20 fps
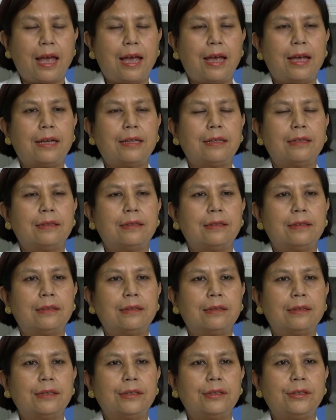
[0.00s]
And
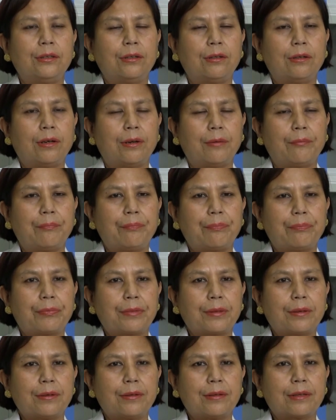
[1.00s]

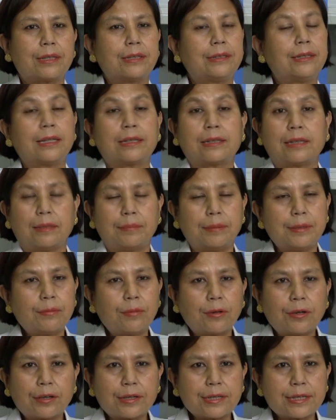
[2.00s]
that carbon
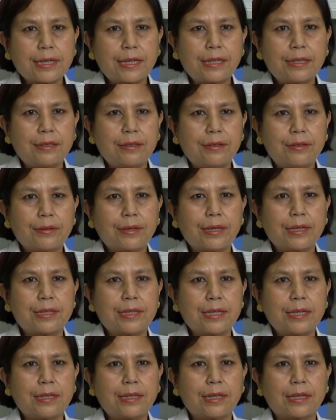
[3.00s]
monoxide, you can
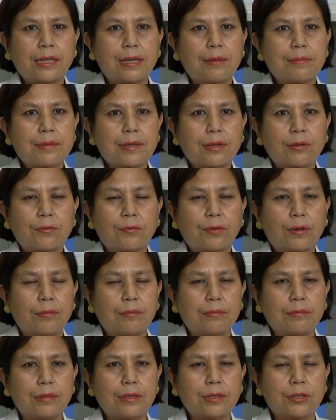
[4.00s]
see, that comes out
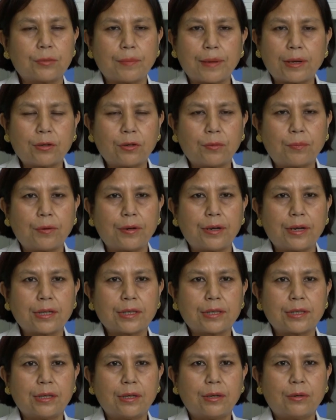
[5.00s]
from the tobacco
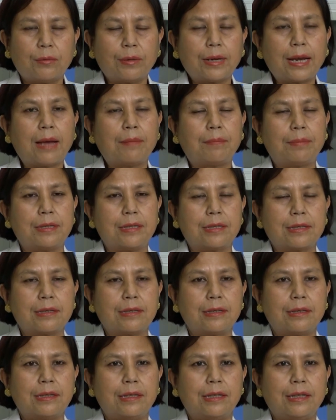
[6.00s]
product, what happens?